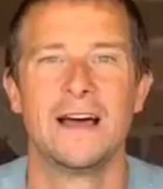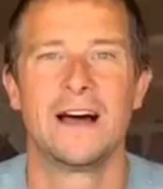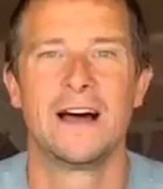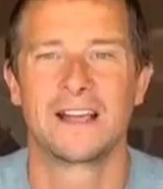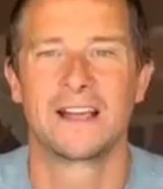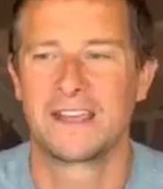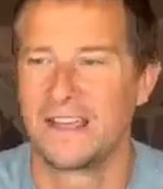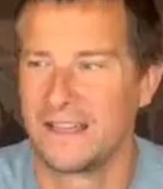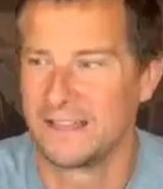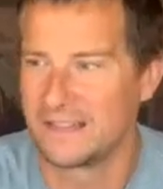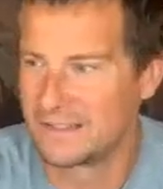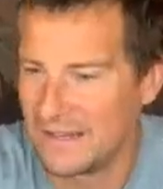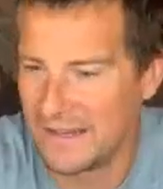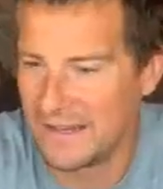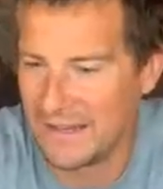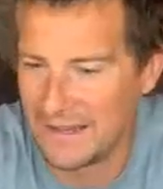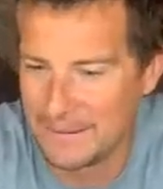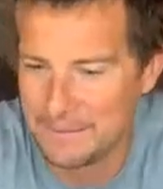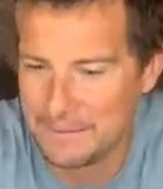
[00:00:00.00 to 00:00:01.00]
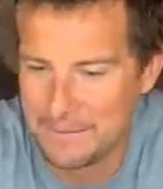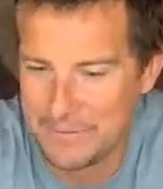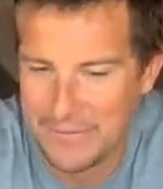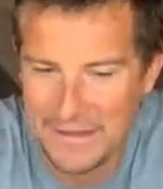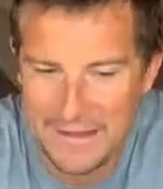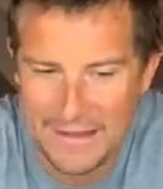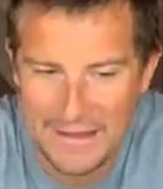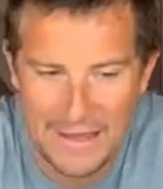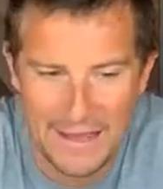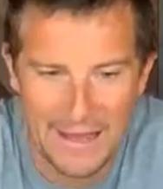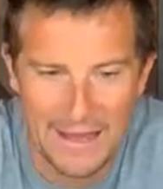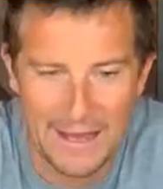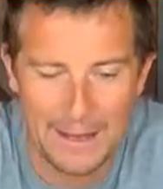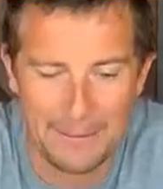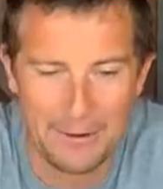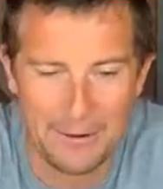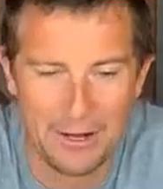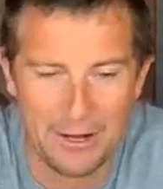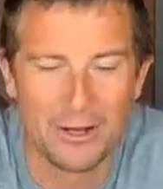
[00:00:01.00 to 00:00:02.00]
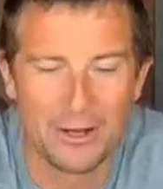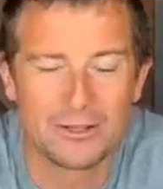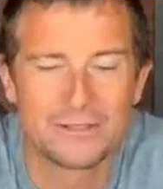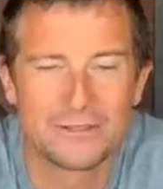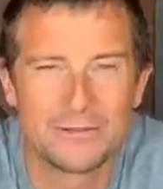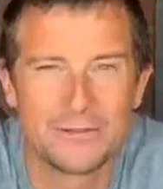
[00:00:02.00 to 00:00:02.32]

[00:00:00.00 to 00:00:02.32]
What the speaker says: our kids here. Lots